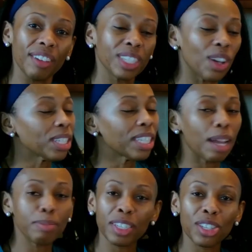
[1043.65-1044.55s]
So
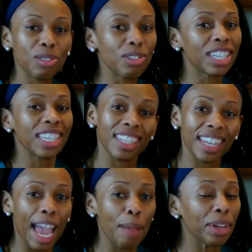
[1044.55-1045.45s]
substitution is the
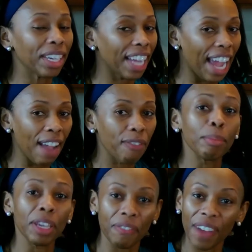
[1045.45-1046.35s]
name of the game for
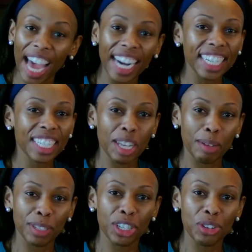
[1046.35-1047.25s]
me. Finding a
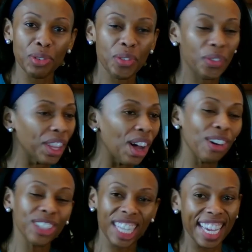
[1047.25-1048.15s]
substitute for
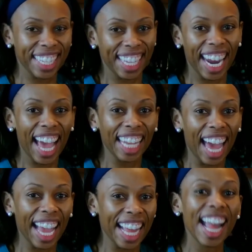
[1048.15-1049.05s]
those things that I
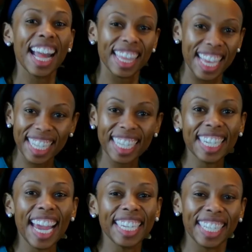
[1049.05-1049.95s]
like. That's the
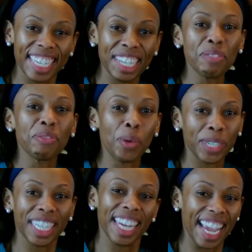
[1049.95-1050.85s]
tasty tip for
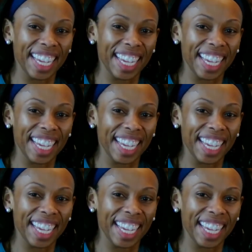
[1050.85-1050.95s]
today.